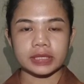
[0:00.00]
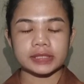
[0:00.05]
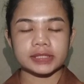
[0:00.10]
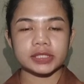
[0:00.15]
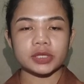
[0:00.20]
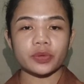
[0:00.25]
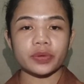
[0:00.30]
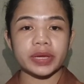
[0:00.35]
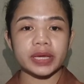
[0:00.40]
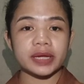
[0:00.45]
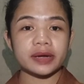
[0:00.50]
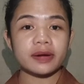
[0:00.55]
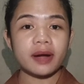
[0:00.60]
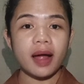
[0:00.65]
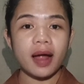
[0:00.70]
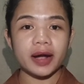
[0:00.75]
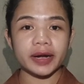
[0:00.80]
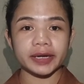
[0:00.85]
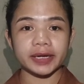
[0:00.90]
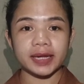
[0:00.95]
So here
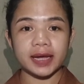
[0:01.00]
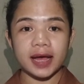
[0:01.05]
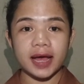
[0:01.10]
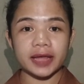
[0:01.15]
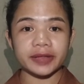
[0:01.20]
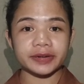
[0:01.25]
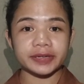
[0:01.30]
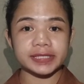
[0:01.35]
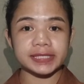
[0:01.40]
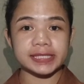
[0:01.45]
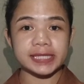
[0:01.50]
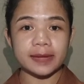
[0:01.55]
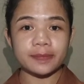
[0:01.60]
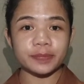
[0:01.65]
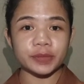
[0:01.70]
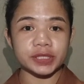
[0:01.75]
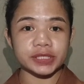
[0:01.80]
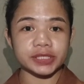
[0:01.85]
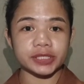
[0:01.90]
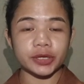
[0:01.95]
are the other
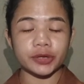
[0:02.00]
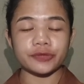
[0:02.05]
examples